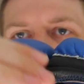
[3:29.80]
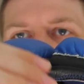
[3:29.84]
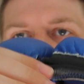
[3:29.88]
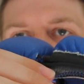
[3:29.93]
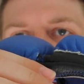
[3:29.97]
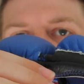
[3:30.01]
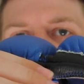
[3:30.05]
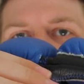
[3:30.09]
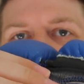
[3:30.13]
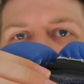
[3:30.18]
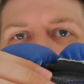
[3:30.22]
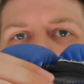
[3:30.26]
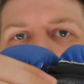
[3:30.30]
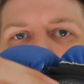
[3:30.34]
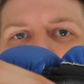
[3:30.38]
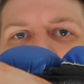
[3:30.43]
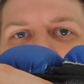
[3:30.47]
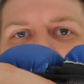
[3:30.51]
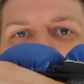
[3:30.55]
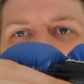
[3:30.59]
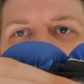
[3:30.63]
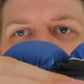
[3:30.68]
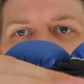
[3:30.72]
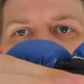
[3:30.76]
it
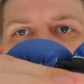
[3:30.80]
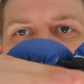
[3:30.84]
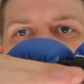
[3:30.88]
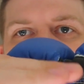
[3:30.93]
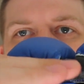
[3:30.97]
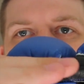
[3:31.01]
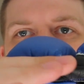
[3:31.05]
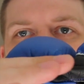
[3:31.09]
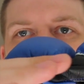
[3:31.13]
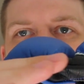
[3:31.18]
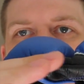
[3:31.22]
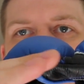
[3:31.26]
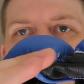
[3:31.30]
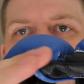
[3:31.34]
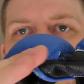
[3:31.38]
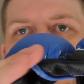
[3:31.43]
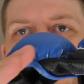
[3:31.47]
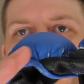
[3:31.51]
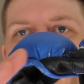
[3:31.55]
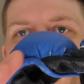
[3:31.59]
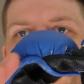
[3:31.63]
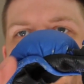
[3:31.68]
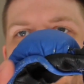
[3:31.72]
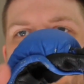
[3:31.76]
comes naturally
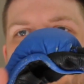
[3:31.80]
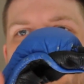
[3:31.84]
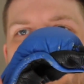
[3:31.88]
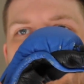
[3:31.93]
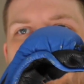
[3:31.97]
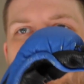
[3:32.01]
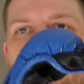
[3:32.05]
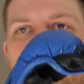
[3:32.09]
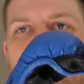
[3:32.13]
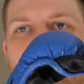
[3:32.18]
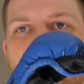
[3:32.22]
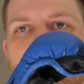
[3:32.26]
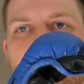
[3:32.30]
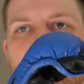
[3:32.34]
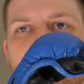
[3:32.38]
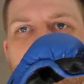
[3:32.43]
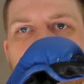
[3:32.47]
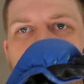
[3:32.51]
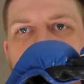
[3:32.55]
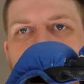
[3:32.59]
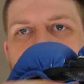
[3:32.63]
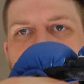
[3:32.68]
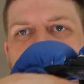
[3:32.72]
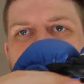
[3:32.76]
molded
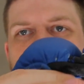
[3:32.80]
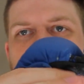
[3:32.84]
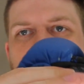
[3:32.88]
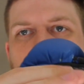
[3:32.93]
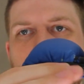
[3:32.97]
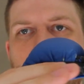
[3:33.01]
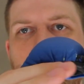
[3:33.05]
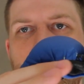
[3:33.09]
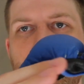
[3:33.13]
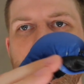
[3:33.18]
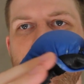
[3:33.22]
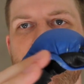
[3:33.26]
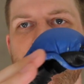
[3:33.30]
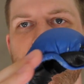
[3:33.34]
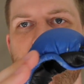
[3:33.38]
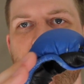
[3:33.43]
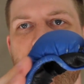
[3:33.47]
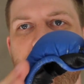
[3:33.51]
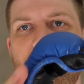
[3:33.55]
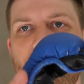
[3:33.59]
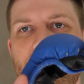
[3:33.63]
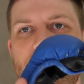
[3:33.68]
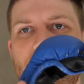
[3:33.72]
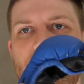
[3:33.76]
towards the
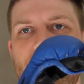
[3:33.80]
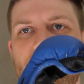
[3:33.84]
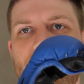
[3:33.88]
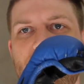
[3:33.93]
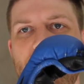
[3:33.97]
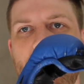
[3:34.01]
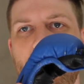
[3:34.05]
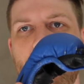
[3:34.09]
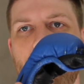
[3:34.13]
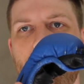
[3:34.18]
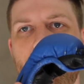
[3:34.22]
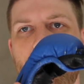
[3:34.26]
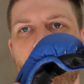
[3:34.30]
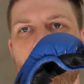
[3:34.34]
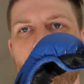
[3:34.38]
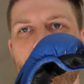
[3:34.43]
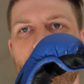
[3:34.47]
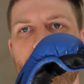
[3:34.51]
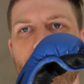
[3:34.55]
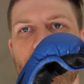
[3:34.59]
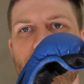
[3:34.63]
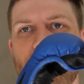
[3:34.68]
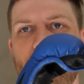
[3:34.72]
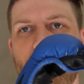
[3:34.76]
fist shape,
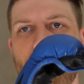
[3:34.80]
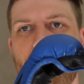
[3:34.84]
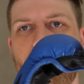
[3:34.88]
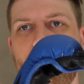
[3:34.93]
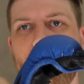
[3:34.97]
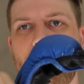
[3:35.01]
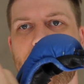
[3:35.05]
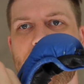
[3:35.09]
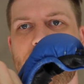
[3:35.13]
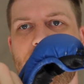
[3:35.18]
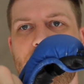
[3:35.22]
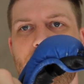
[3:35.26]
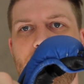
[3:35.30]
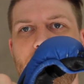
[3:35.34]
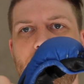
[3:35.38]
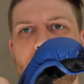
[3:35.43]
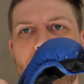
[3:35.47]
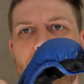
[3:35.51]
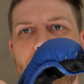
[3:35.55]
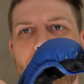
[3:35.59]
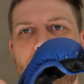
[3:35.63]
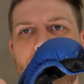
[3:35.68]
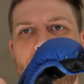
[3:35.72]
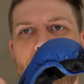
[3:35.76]
so pointing
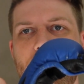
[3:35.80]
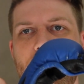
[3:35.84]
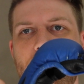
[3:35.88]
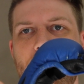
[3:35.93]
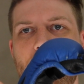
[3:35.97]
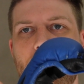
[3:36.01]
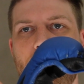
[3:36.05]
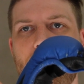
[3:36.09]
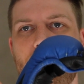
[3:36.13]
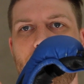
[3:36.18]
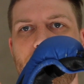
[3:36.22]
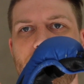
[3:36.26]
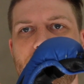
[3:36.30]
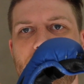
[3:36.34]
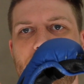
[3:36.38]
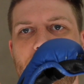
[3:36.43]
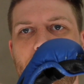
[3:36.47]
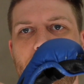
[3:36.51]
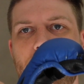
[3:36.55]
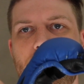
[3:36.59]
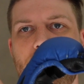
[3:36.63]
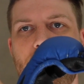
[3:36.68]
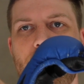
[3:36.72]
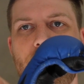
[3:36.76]
the knuckles and
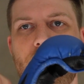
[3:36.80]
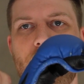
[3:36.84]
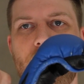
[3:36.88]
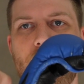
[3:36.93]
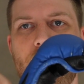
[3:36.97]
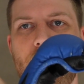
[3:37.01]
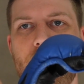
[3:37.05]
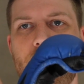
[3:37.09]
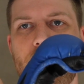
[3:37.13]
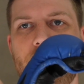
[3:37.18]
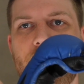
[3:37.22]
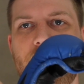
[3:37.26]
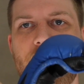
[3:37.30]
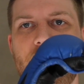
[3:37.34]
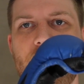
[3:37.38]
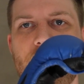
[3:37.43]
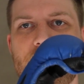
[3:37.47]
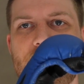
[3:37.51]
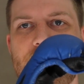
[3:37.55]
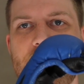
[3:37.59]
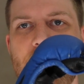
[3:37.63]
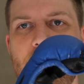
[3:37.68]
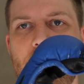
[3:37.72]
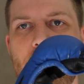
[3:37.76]
the
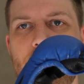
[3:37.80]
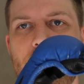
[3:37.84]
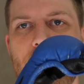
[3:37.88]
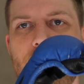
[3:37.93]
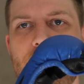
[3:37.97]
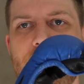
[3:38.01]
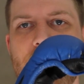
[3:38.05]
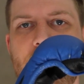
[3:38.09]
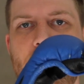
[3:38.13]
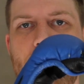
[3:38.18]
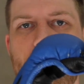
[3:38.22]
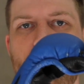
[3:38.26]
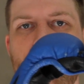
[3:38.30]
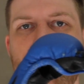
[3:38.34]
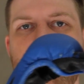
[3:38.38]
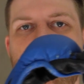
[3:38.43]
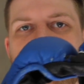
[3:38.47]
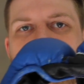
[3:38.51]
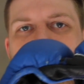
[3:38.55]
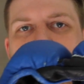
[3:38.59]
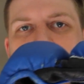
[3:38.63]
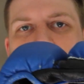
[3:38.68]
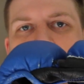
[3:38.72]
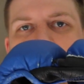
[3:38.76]
fingers downwards,
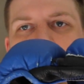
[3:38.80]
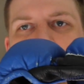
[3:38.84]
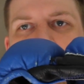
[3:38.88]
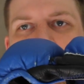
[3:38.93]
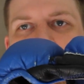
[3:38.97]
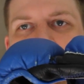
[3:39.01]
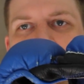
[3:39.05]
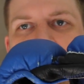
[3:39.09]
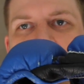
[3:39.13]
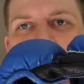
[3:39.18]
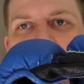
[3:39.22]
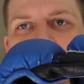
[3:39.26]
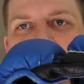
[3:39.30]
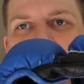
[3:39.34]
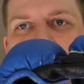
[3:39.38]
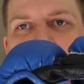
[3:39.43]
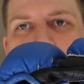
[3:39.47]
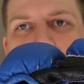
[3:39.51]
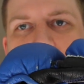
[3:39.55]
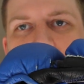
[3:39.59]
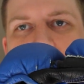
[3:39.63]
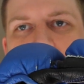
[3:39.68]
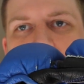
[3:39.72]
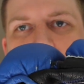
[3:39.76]
so you can make a fist
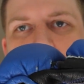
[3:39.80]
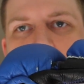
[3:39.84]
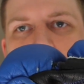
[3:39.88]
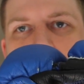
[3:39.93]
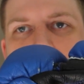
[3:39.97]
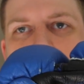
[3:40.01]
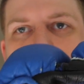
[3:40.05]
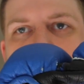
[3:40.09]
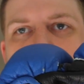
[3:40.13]
easily,